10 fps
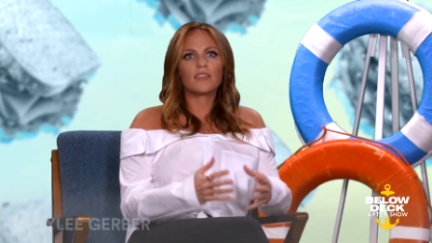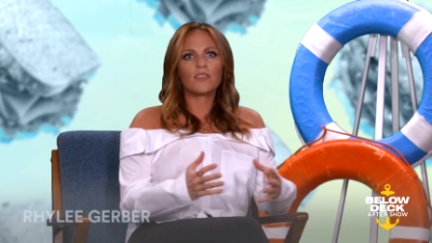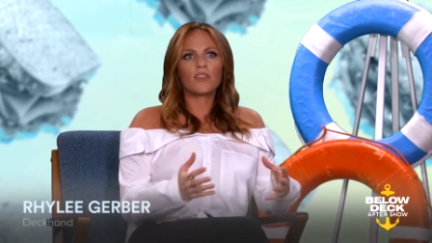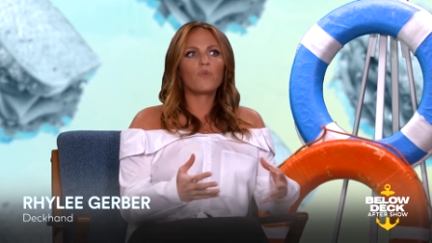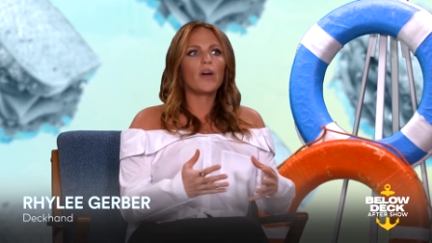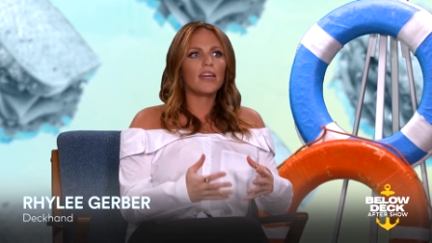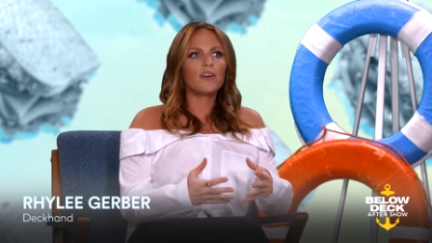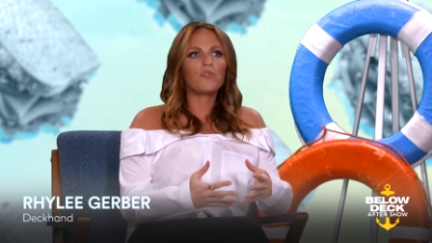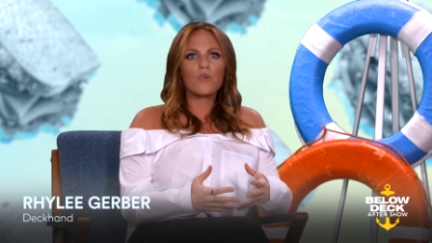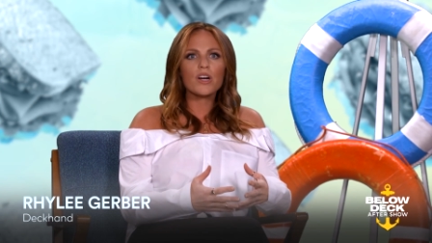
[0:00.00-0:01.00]
The way
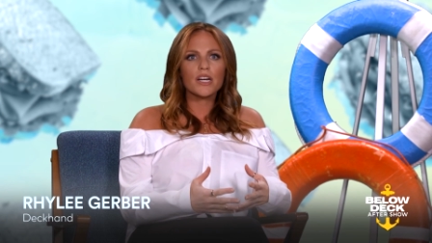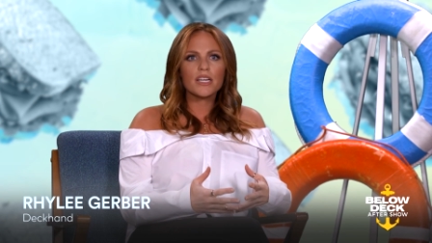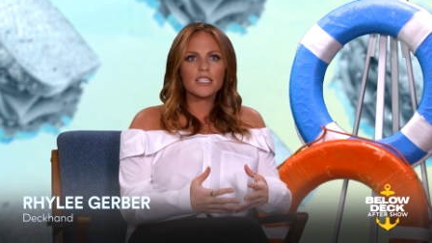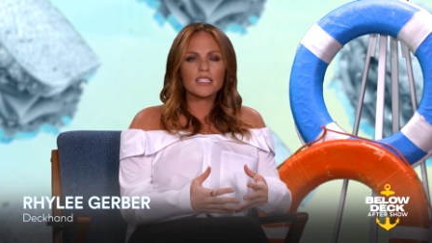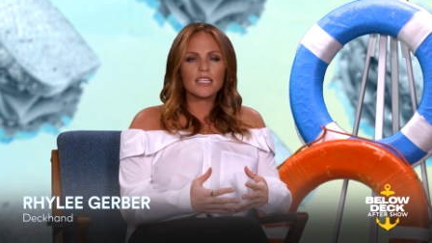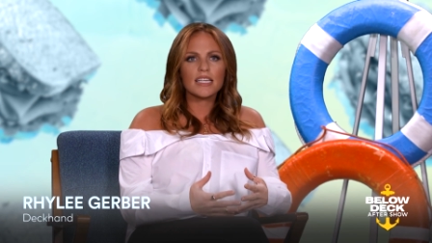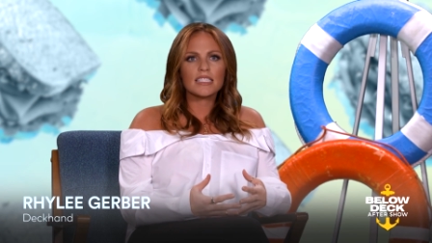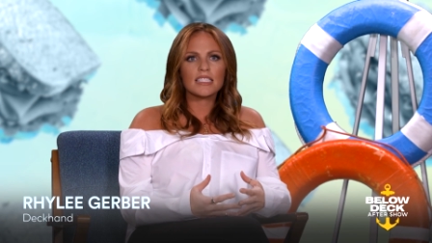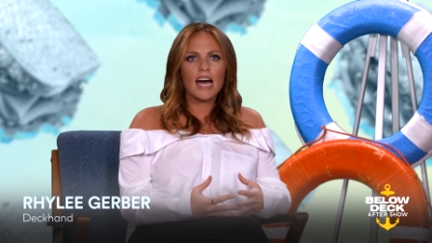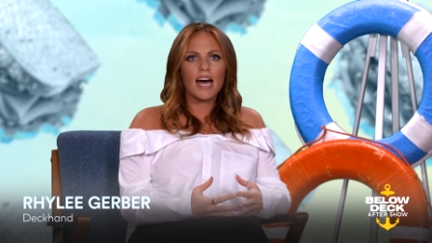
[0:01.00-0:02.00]
it works
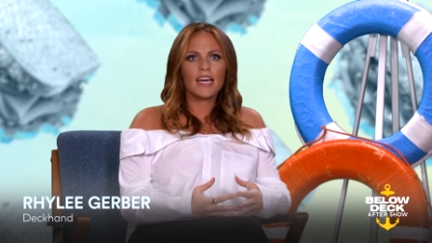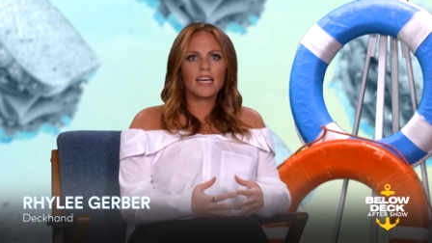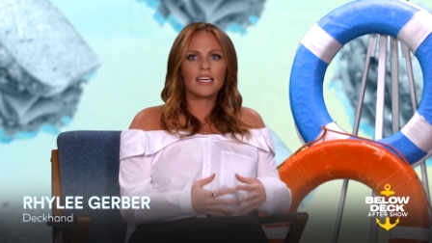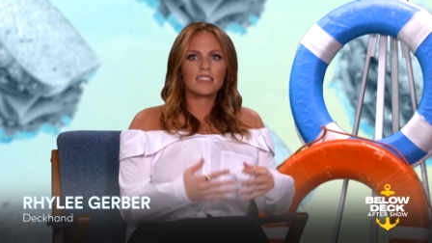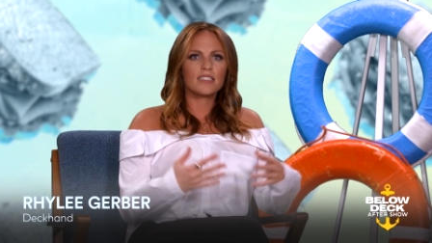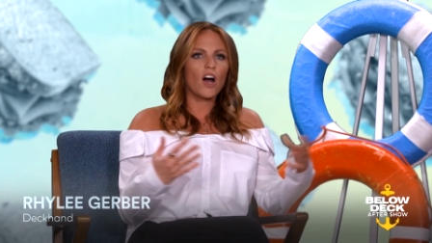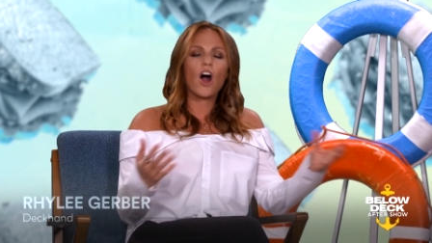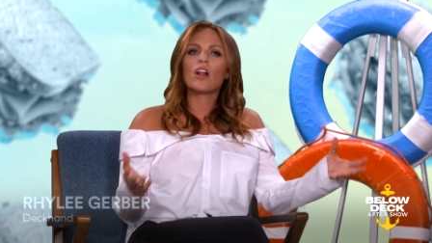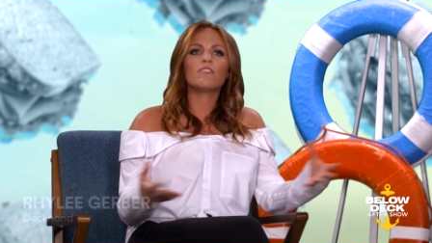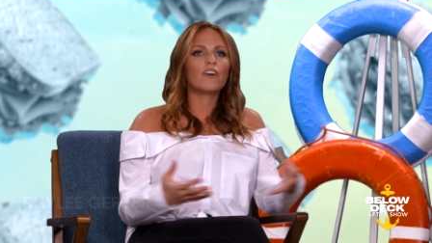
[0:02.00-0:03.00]
is that it's
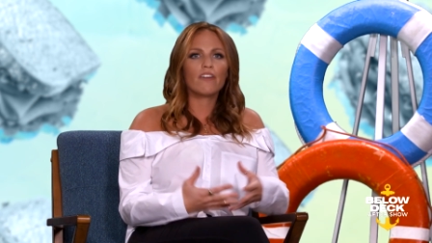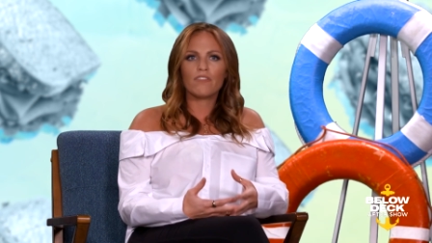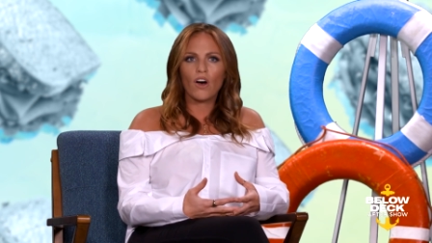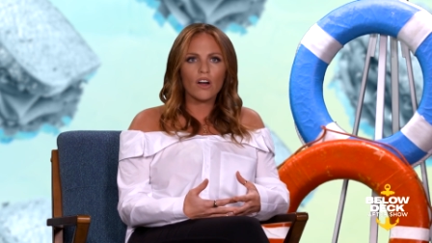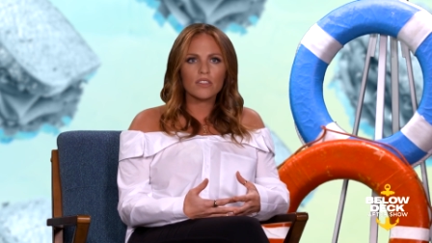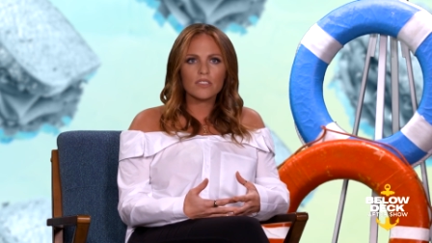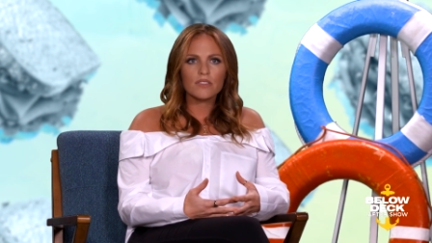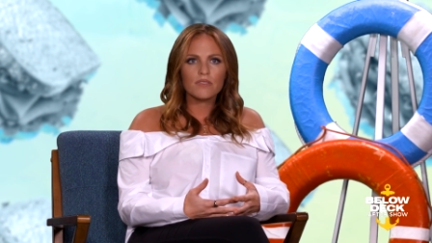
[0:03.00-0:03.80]
all of our fault.